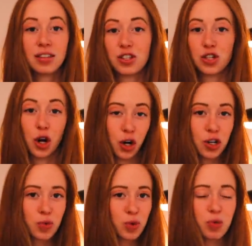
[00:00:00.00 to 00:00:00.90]
This
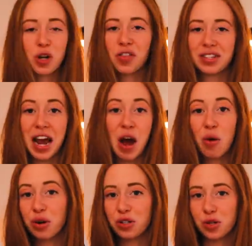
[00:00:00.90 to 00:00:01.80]
curse was put on the
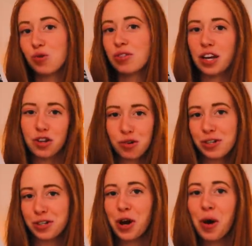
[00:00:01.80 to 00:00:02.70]
town 2
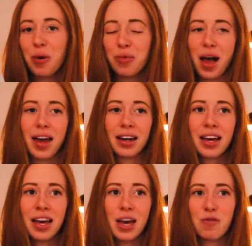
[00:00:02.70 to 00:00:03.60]
centuries ago that
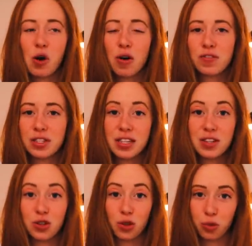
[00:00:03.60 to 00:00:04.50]
involves
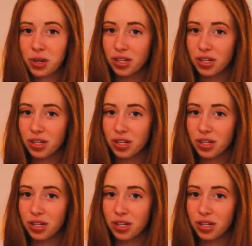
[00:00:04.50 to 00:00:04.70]
these 3